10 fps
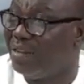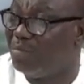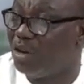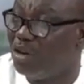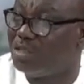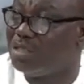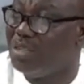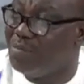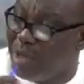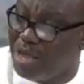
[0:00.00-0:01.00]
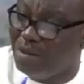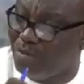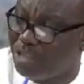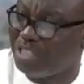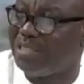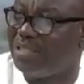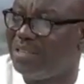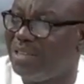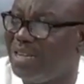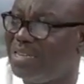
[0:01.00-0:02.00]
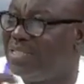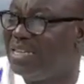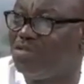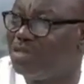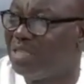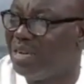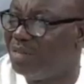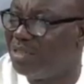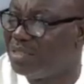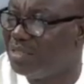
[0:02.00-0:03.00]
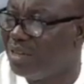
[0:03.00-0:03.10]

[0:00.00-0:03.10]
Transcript: because the main question is their sustainability.